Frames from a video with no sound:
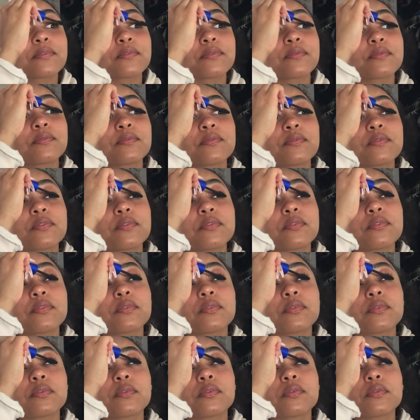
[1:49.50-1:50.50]

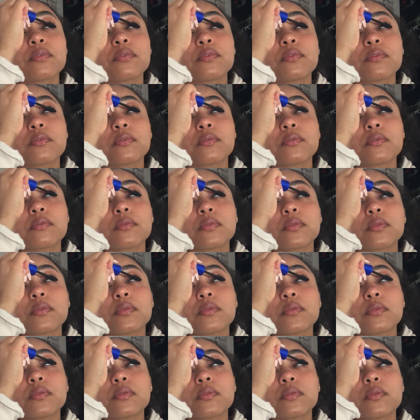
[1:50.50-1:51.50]

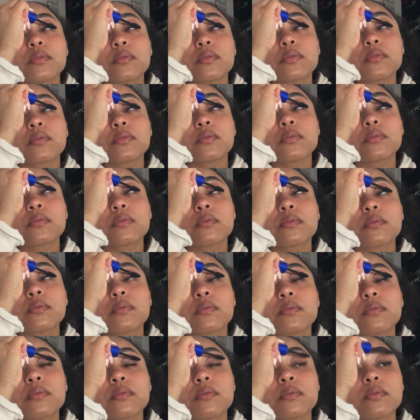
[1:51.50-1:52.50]

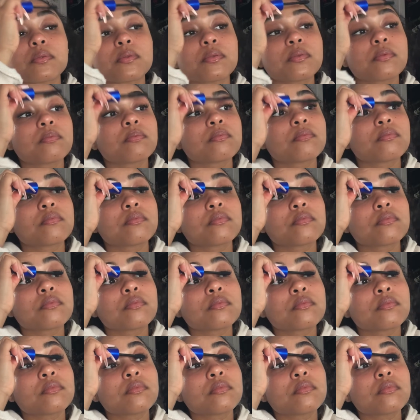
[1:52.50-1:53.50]

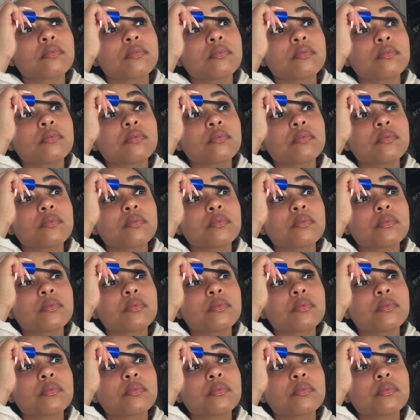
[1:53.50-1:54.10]
[no speech]